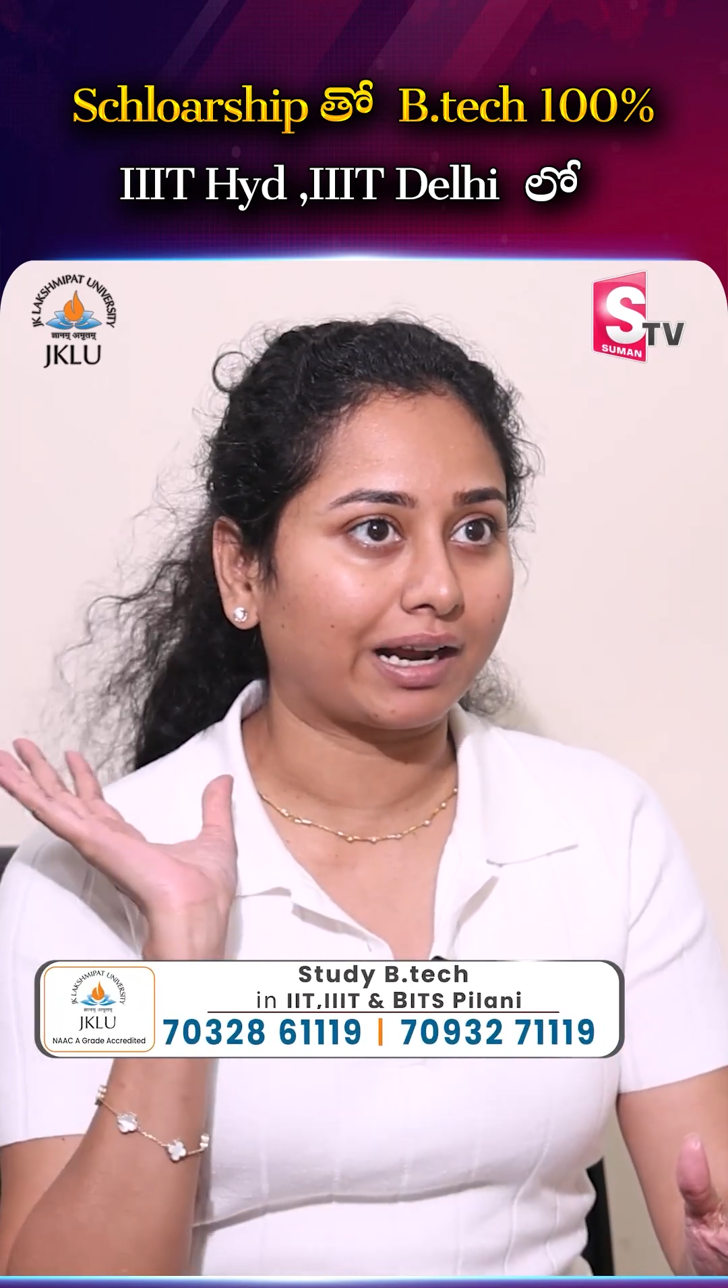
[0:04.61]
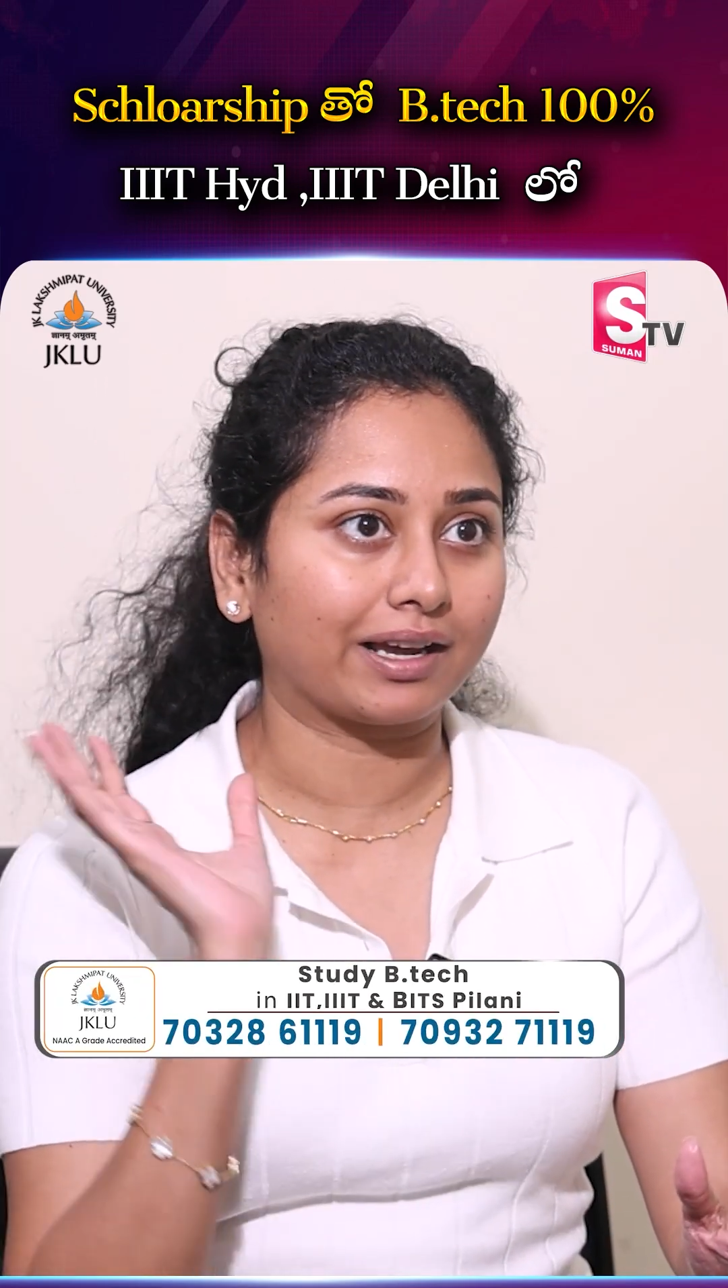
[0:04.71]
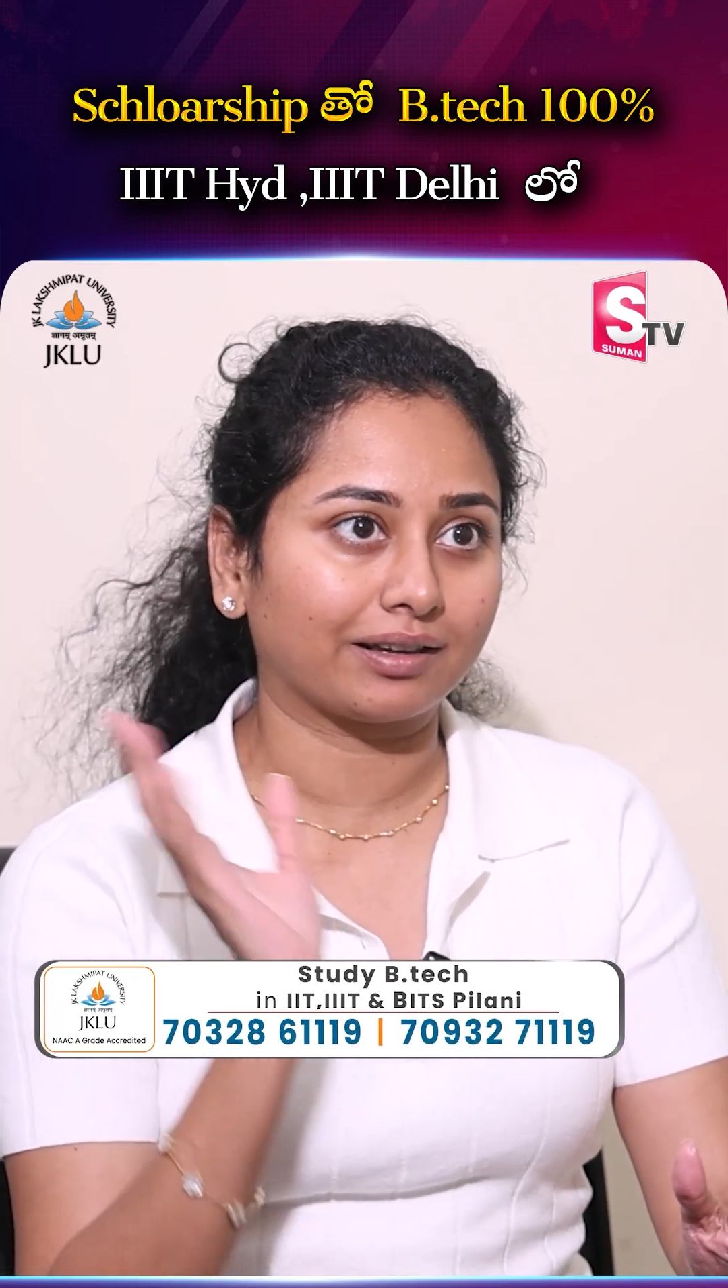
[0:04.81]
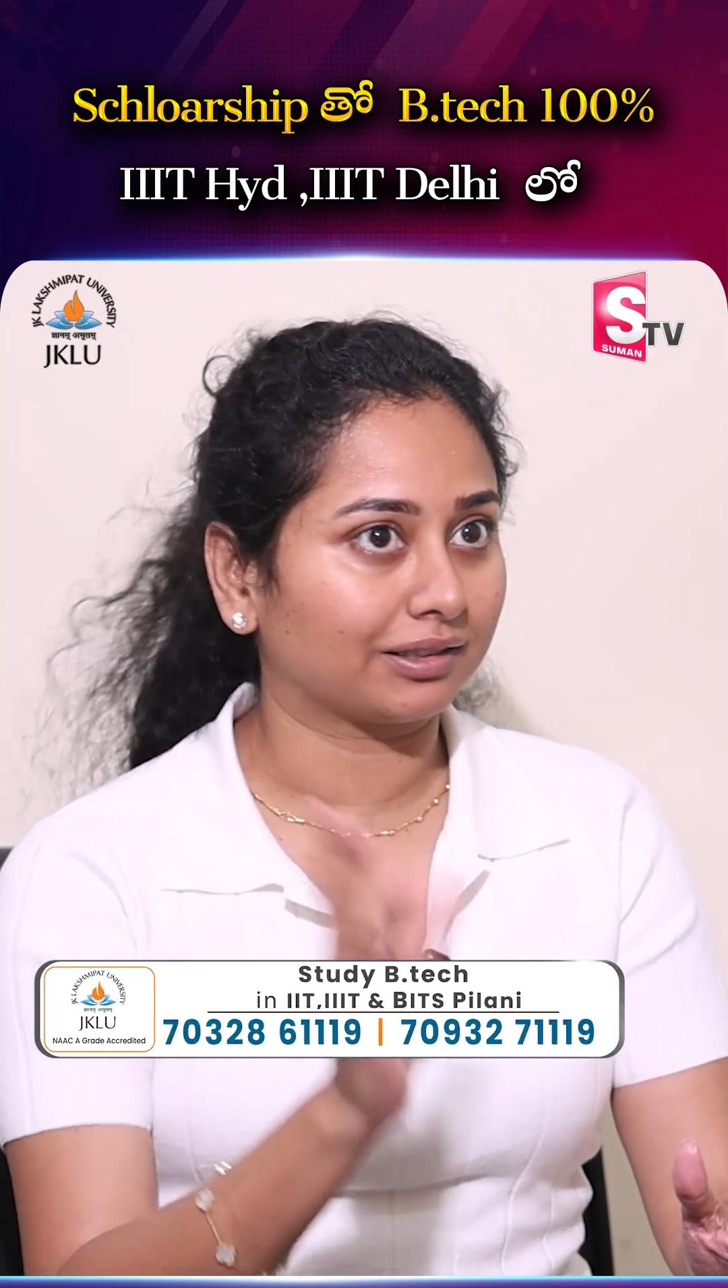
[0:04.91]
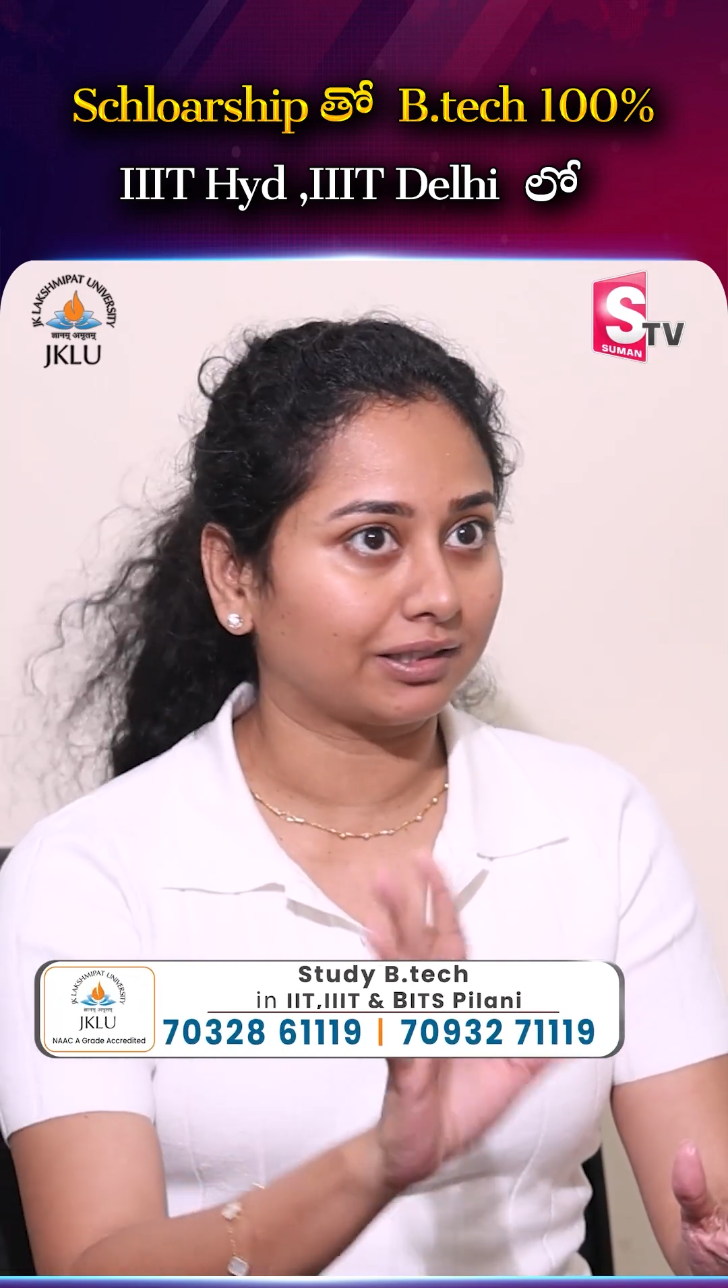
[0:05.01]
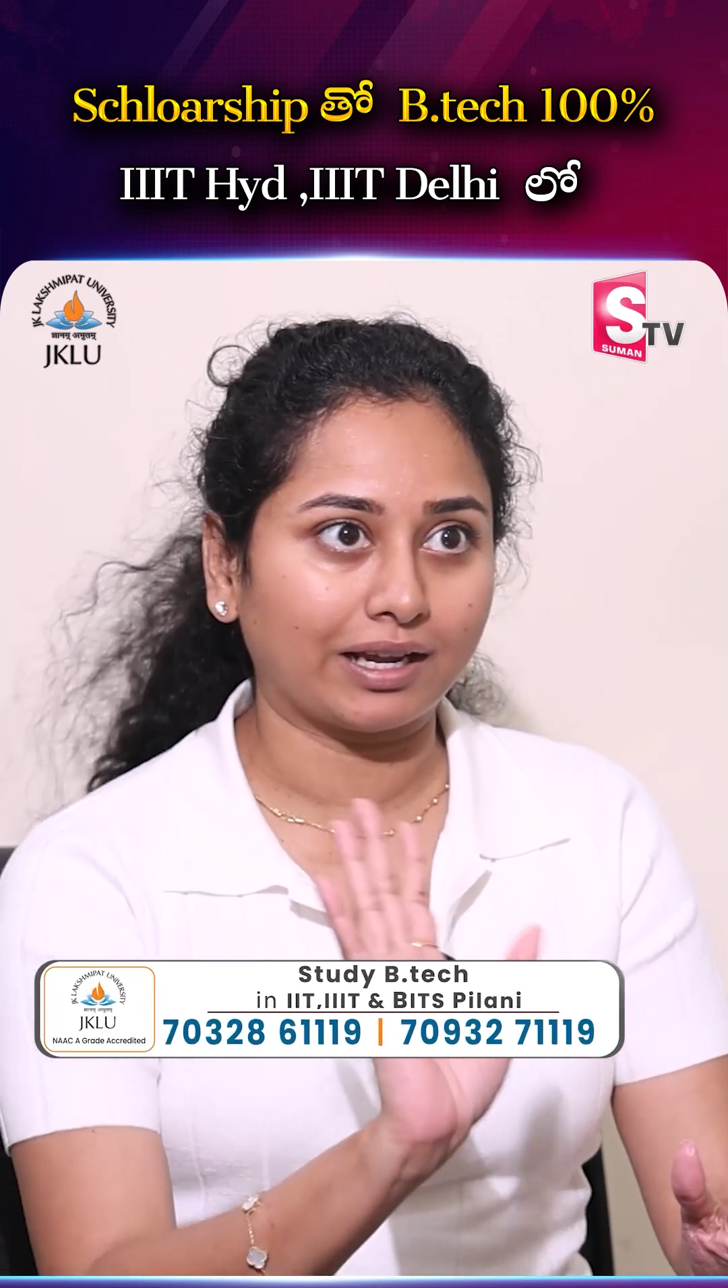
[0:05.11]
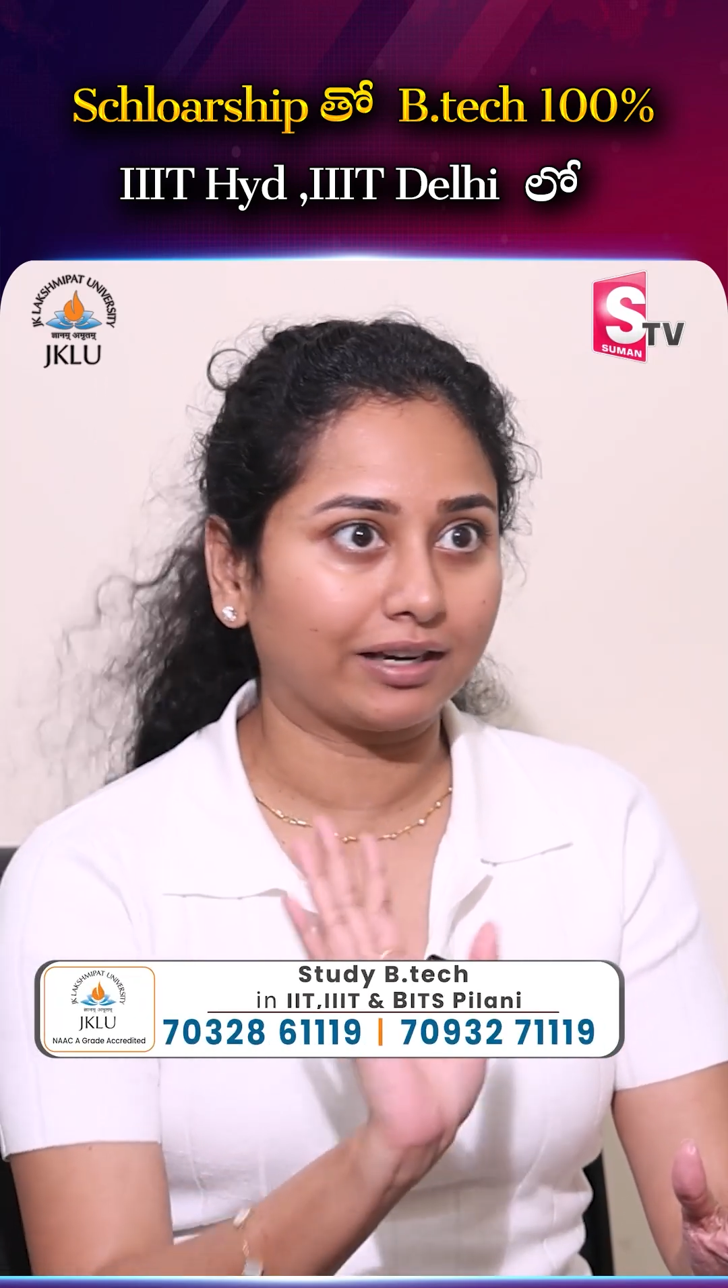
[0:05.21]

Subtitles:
rank, that